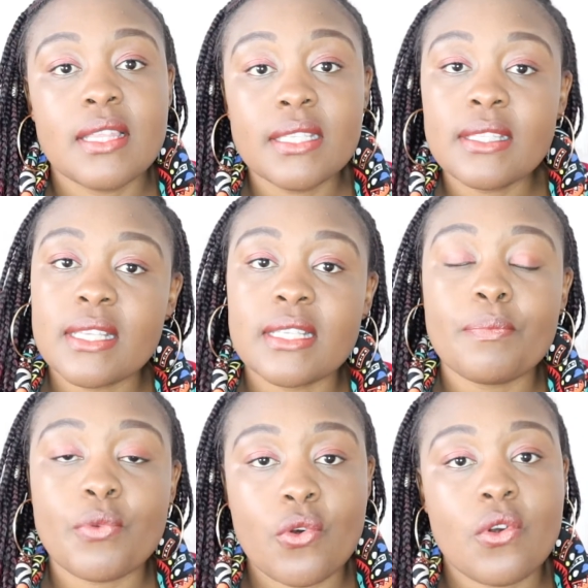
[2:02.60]
this is a
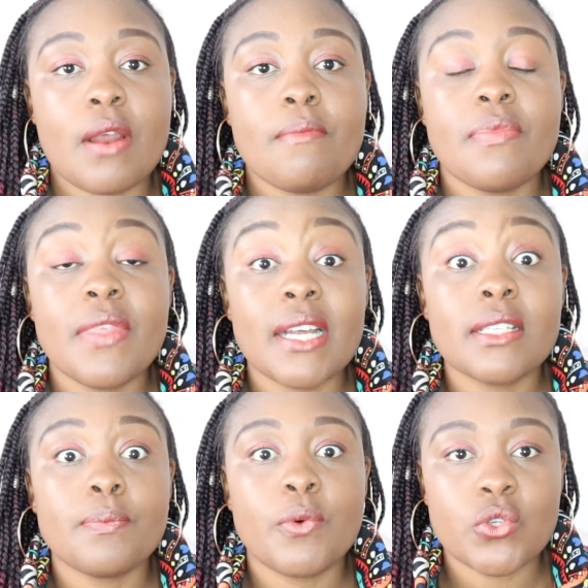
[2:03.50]
program
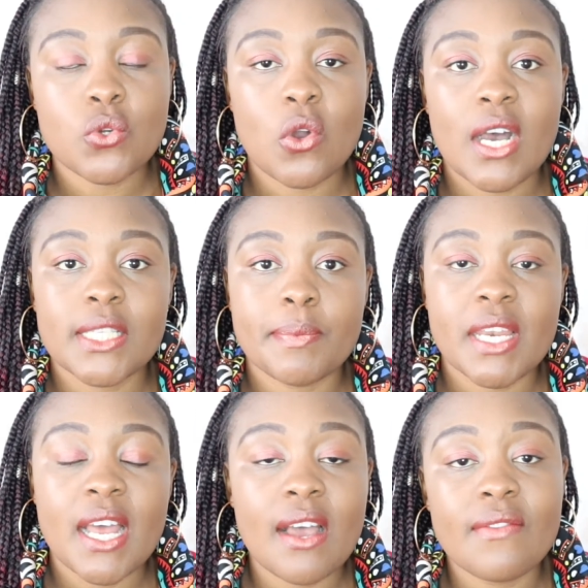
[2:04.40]
that Portugal has been
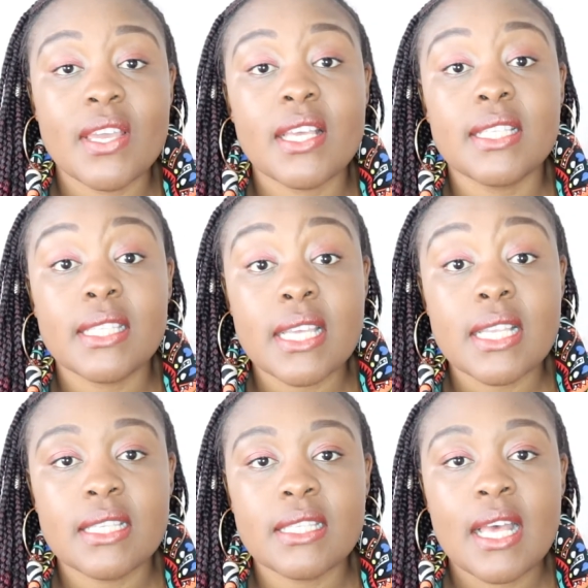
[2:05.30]
having
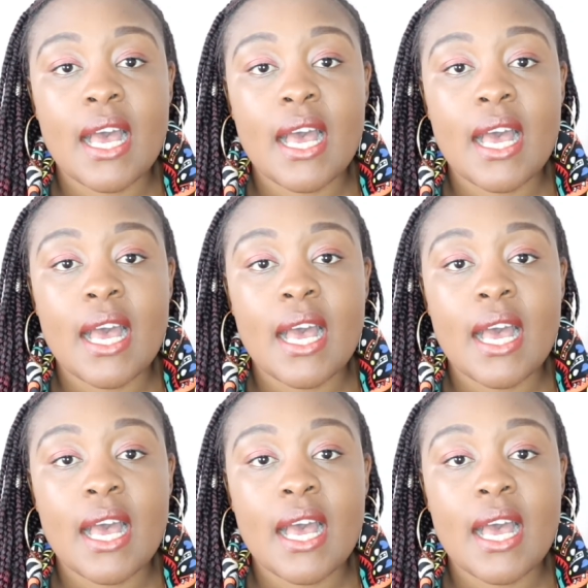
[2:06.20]
since